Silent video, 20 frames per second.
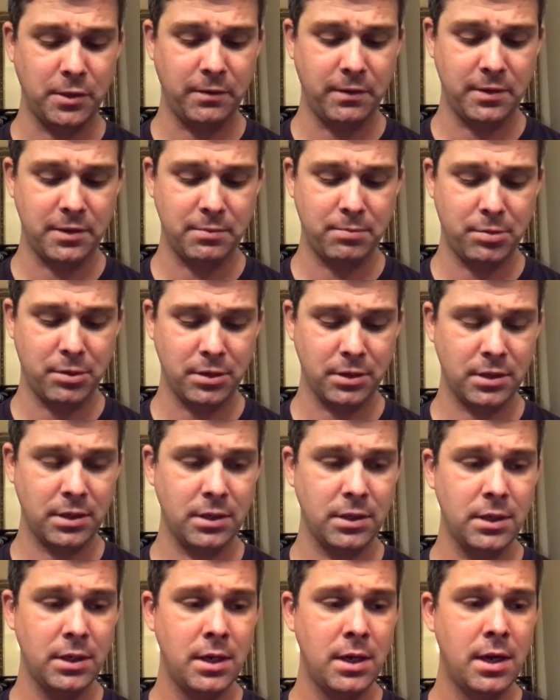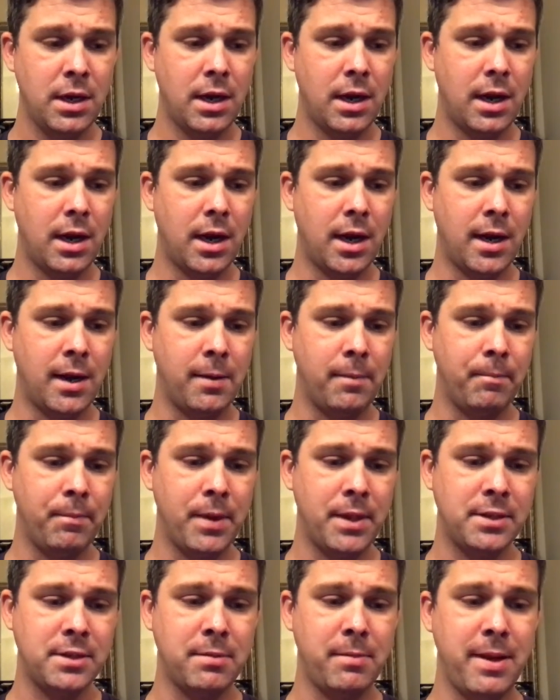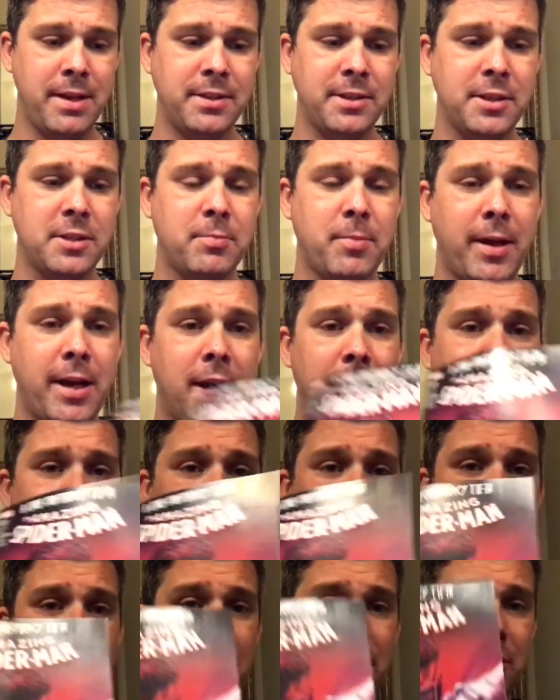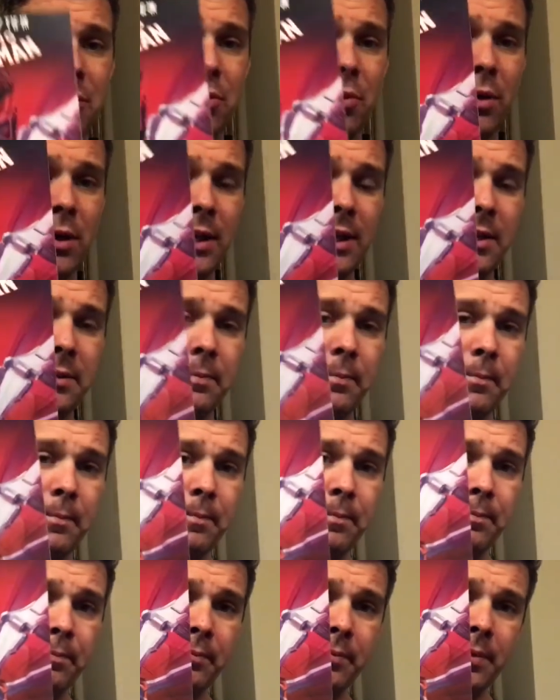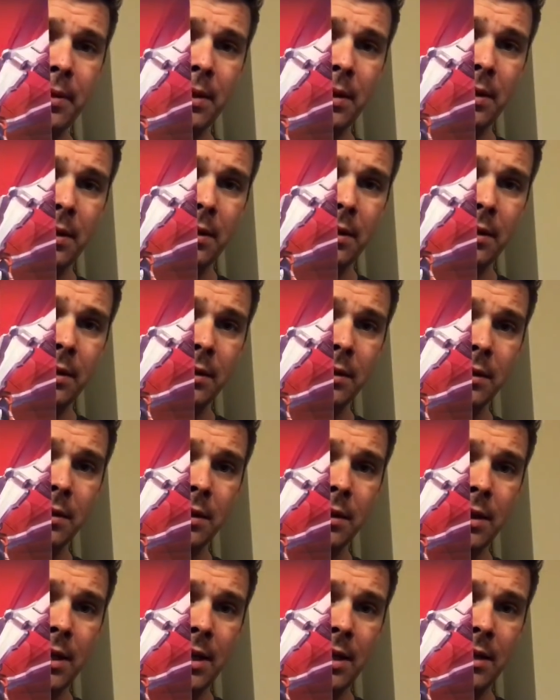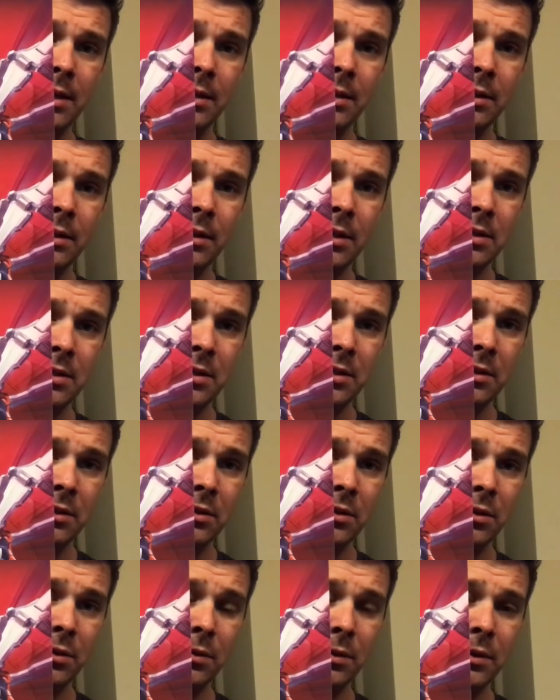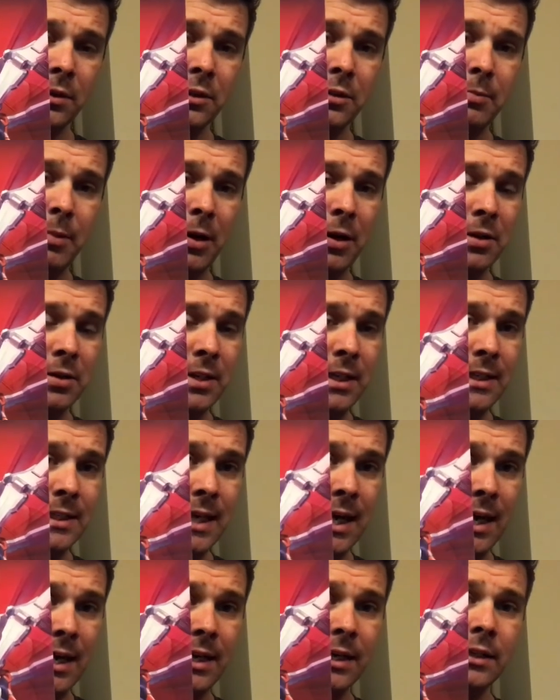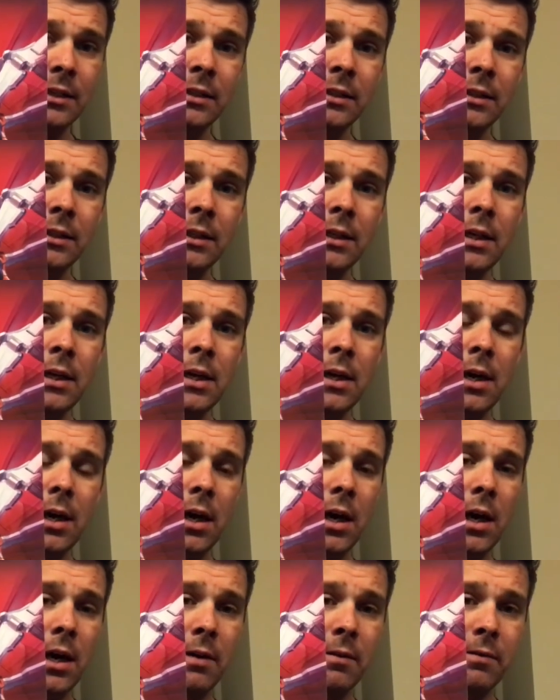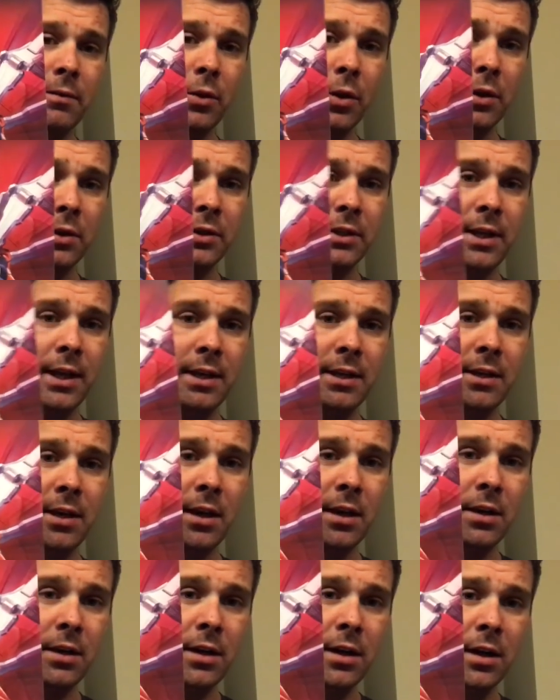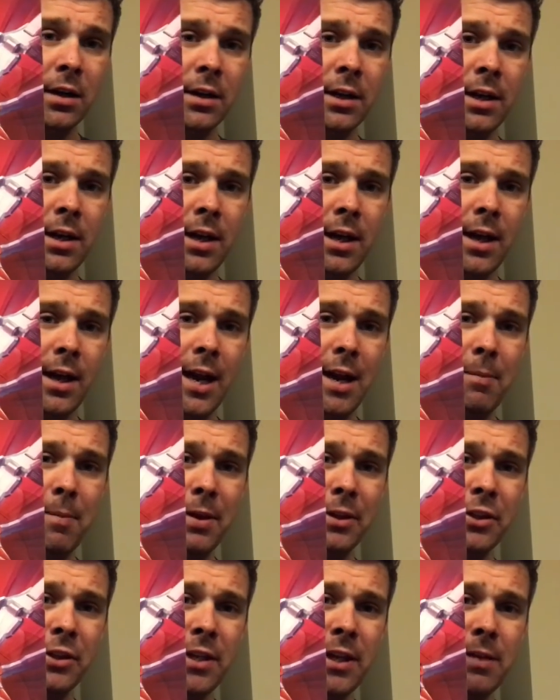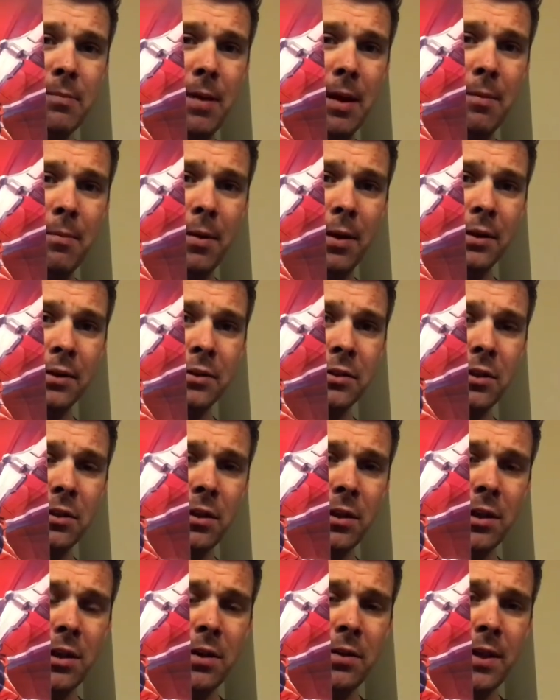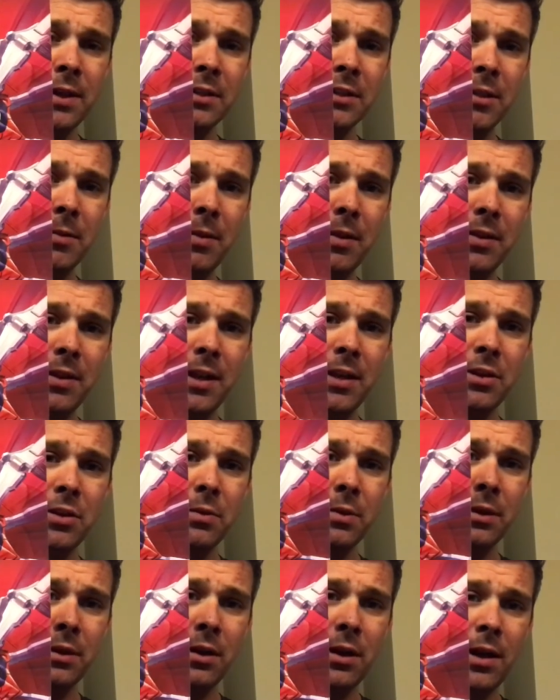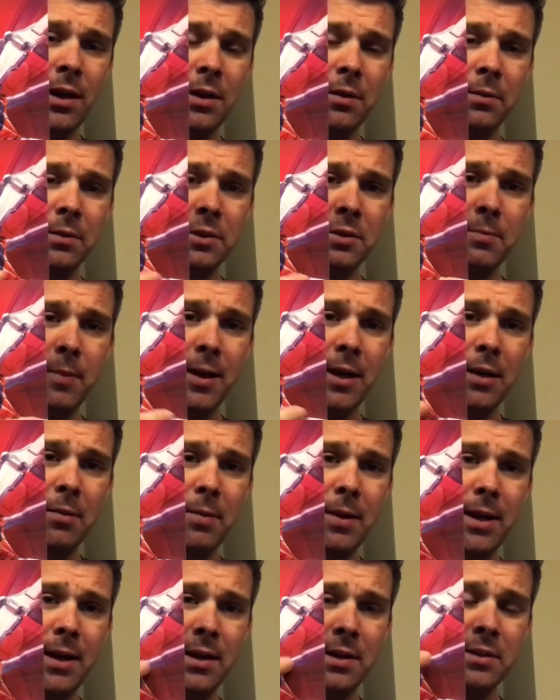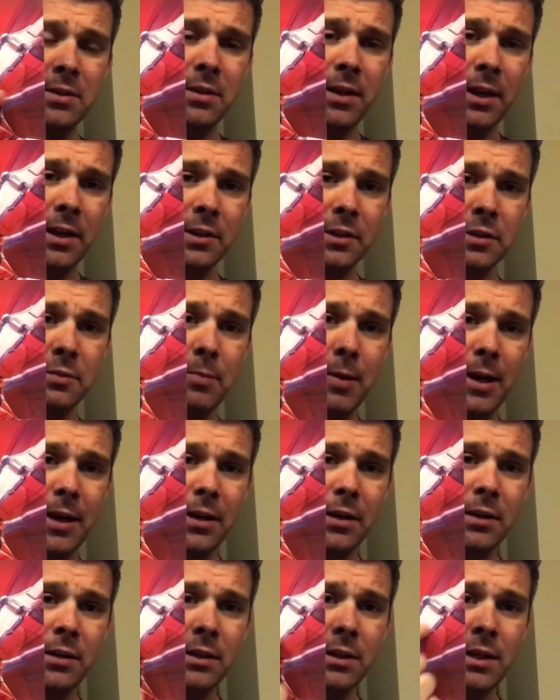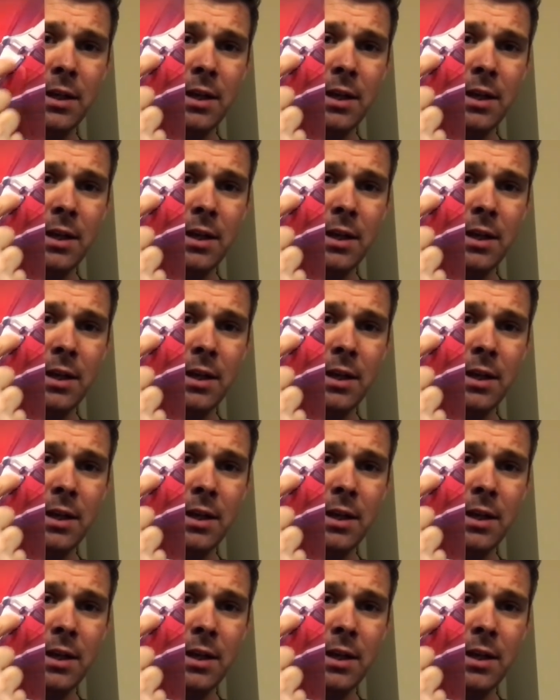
of this book. Um, it's Amazing Spider-Man number 20. Okay, this is a clone conspiracy tie-in. Uh, of course, you get Doc Ock, and I mentioned it in my Monster Haul. That's something that they do a lot with Spider-Man is like a spider,